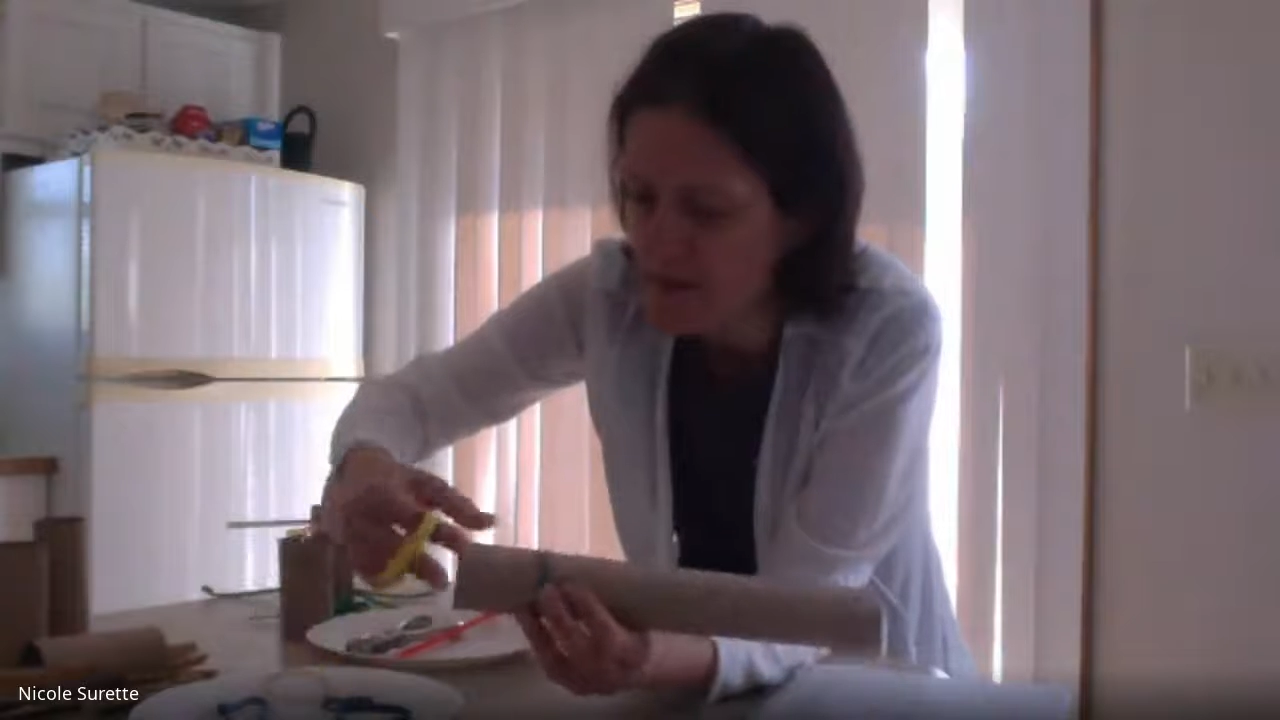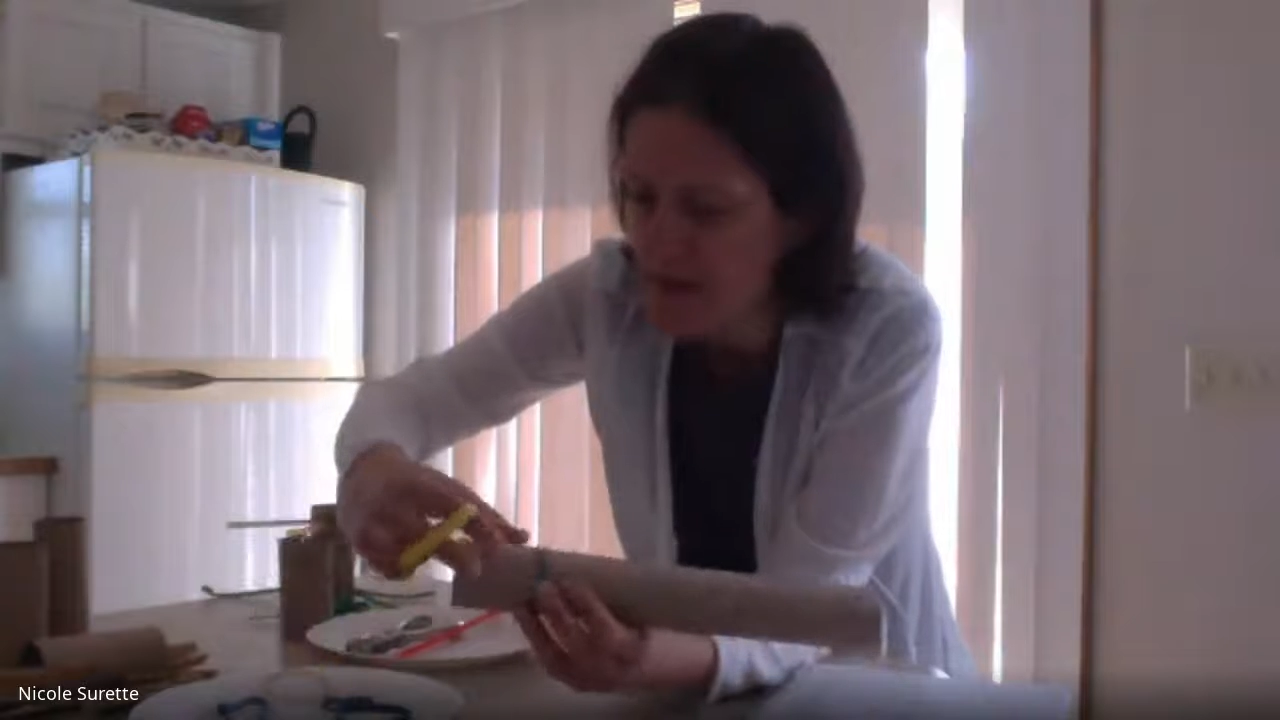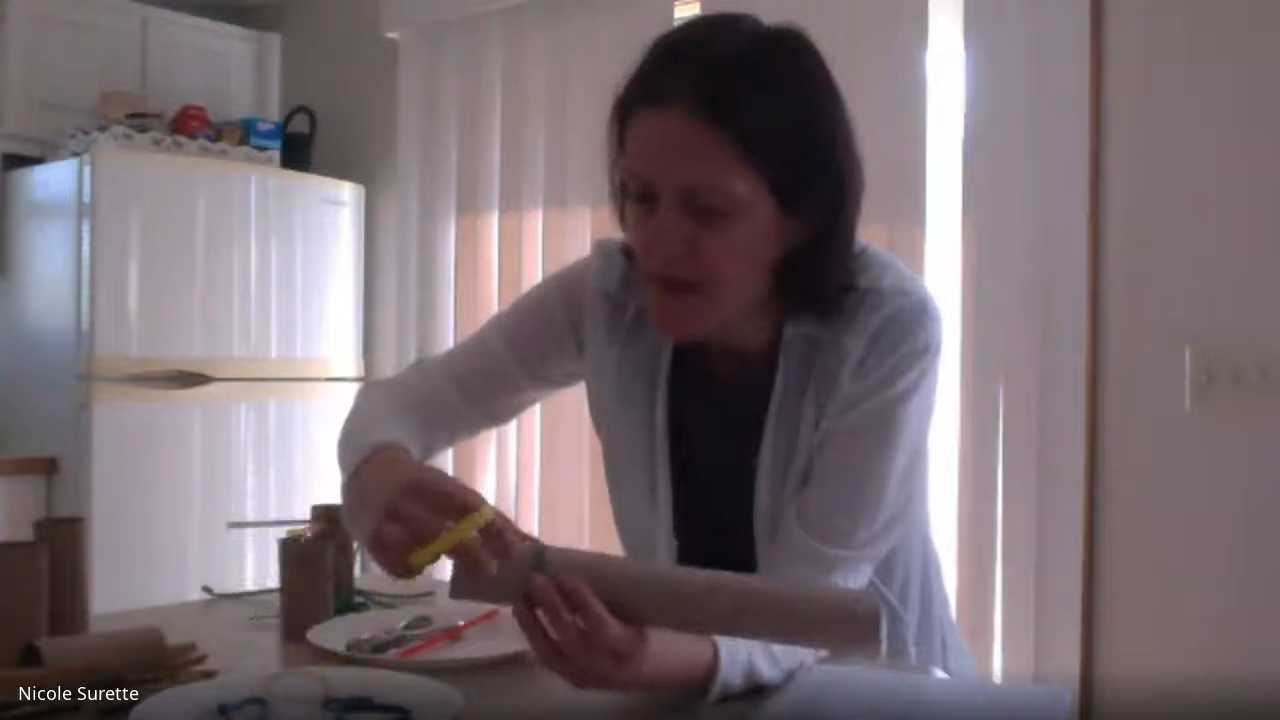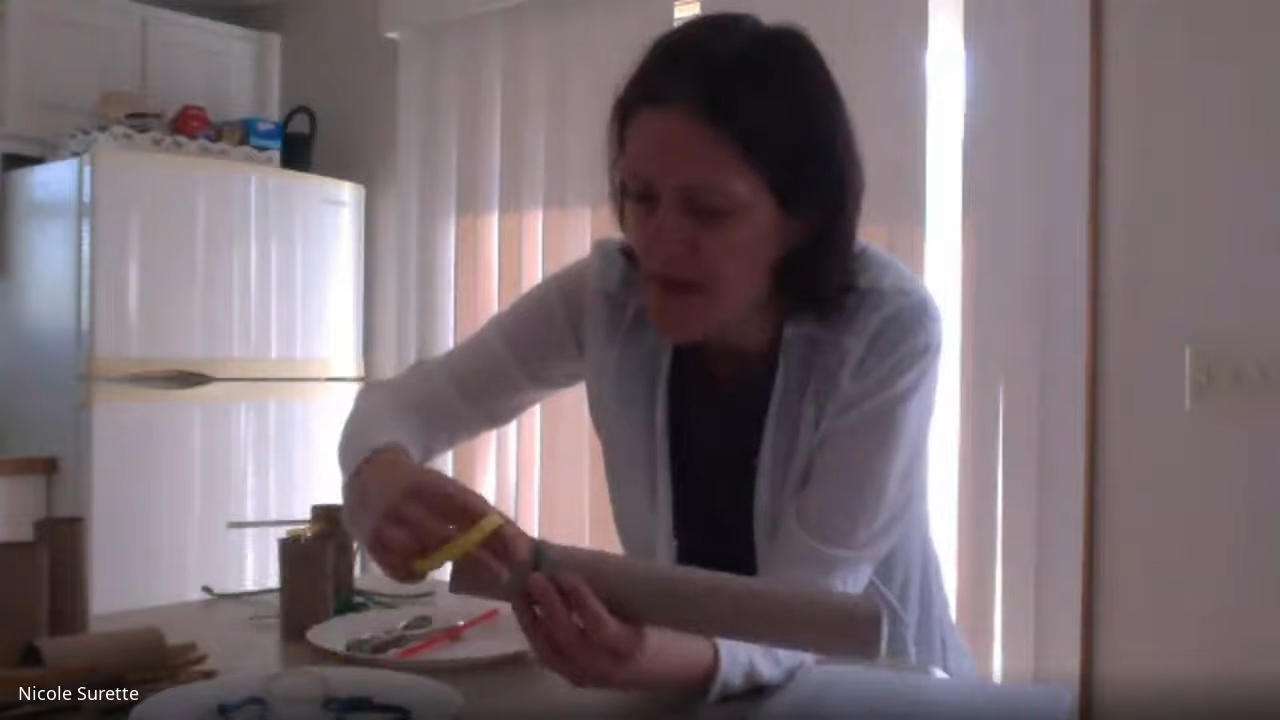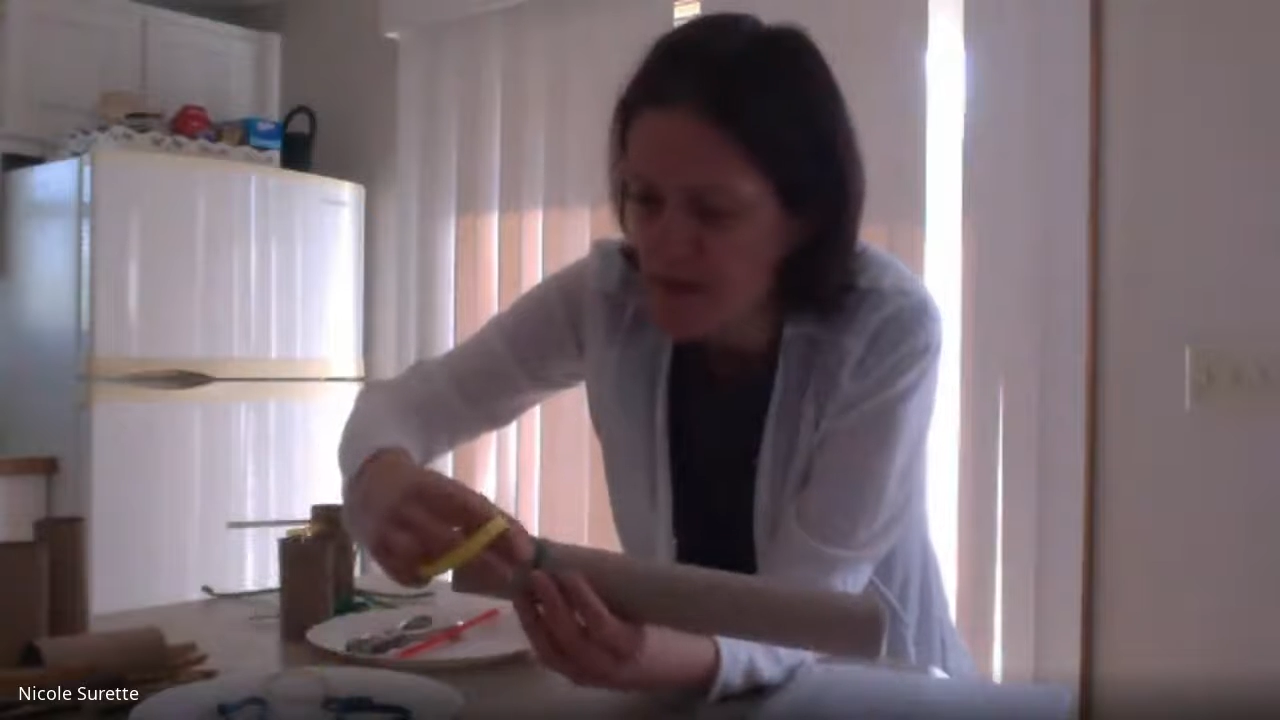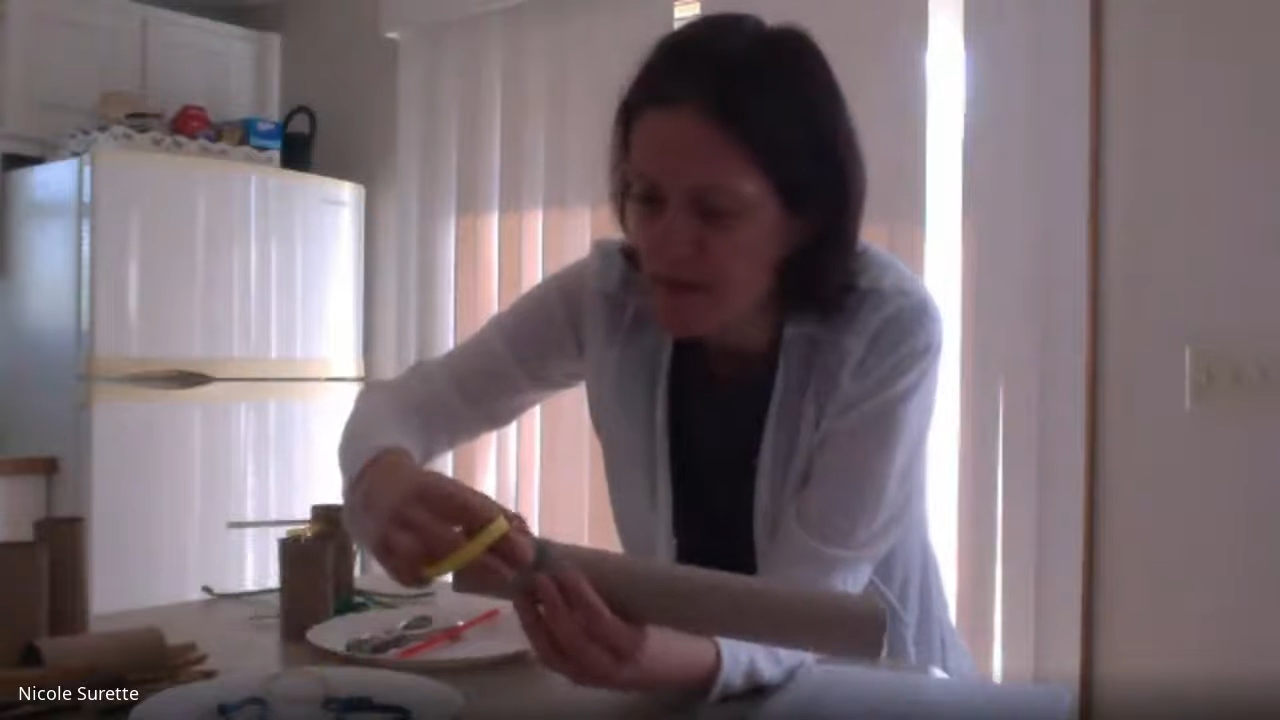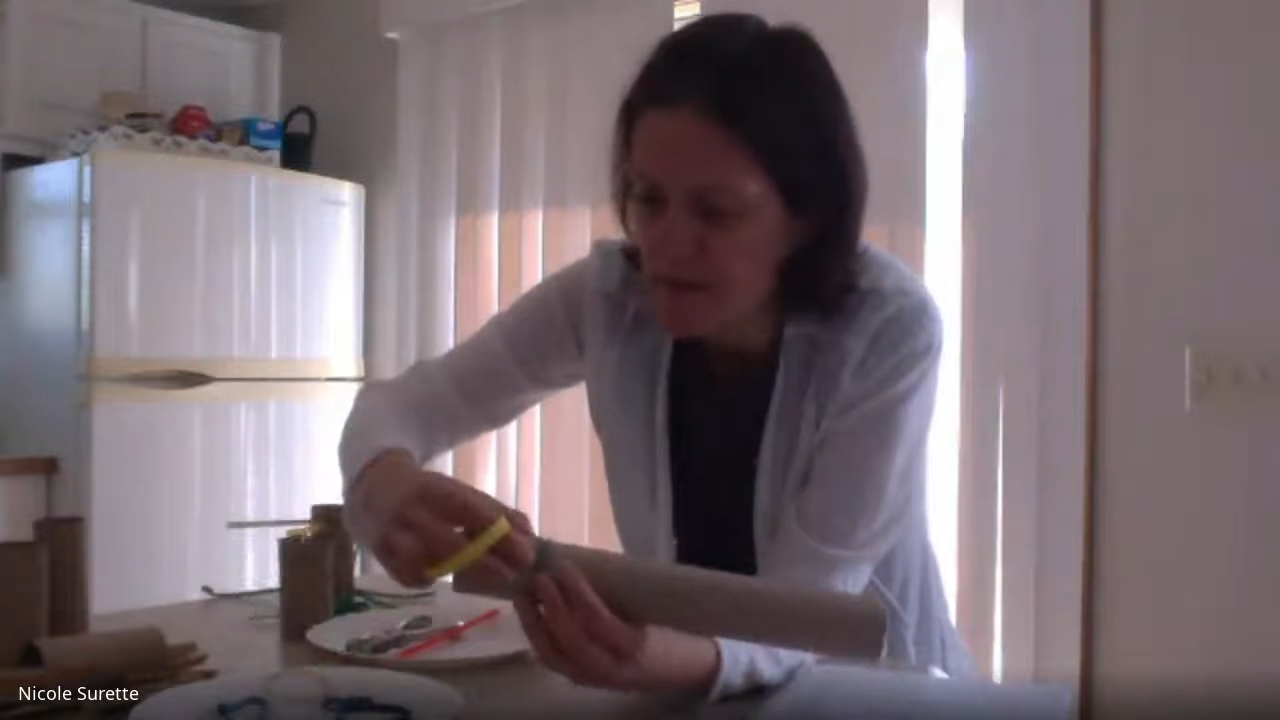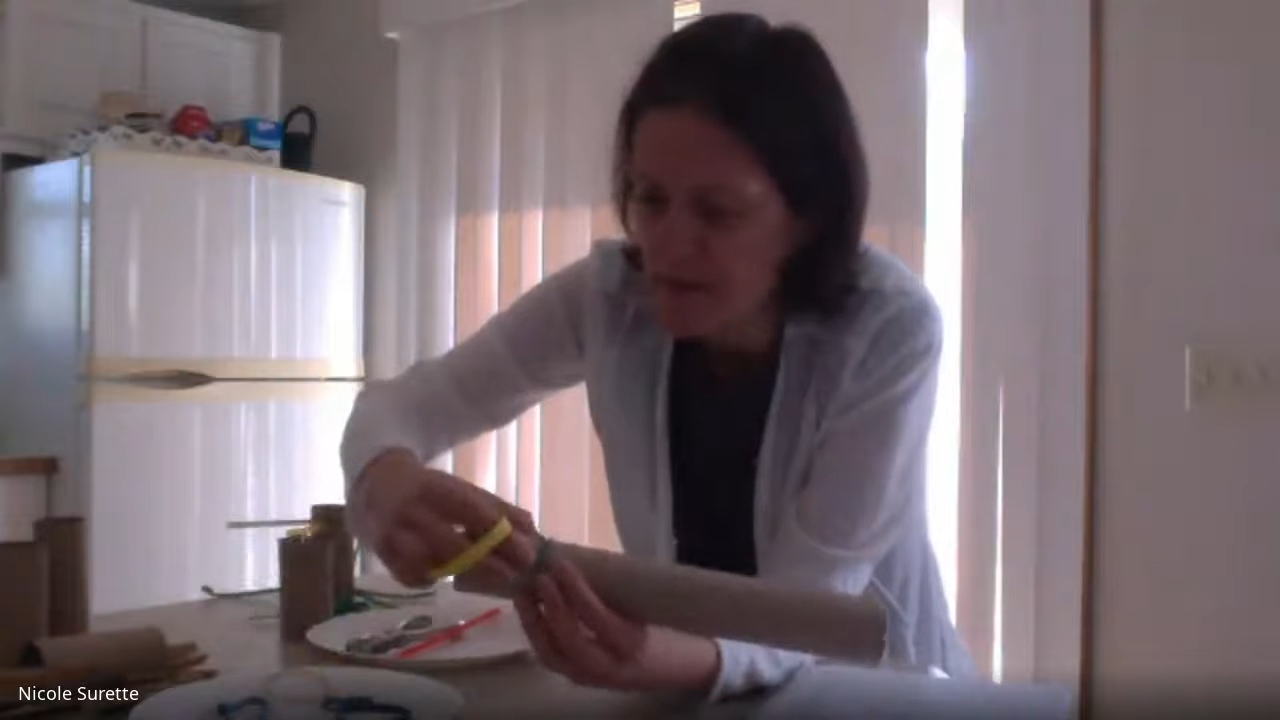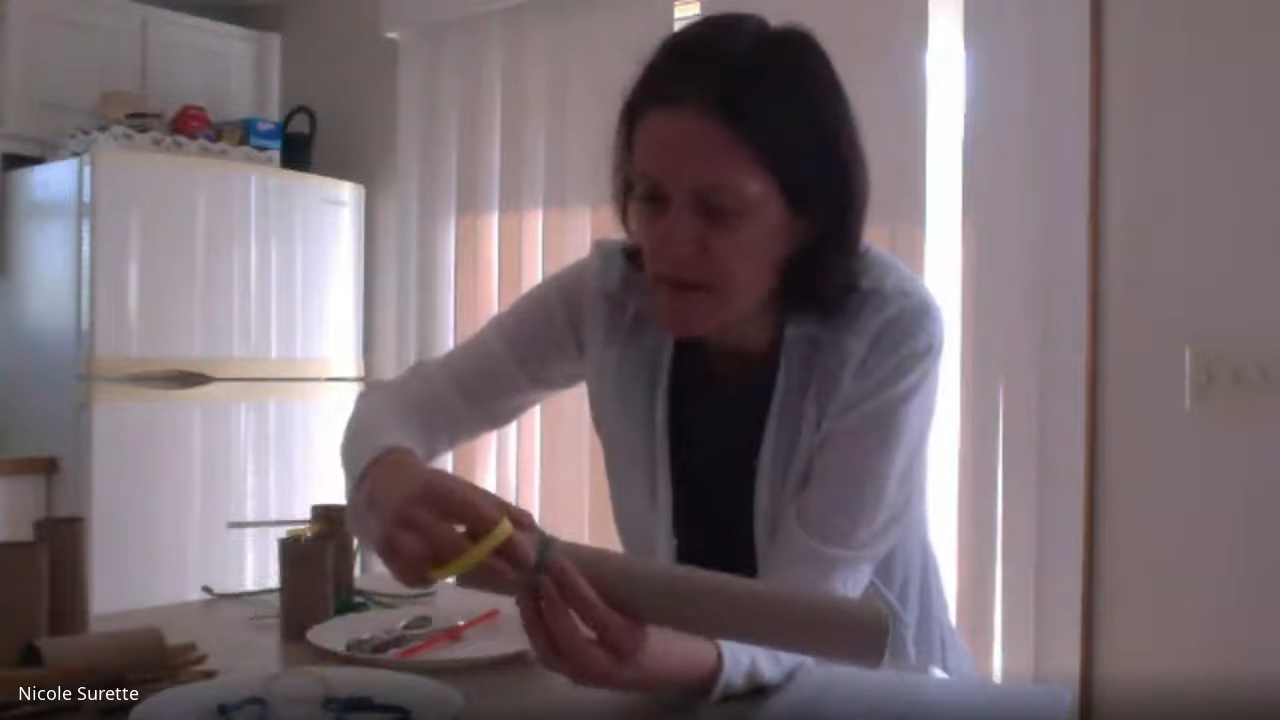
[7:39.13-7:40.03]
thin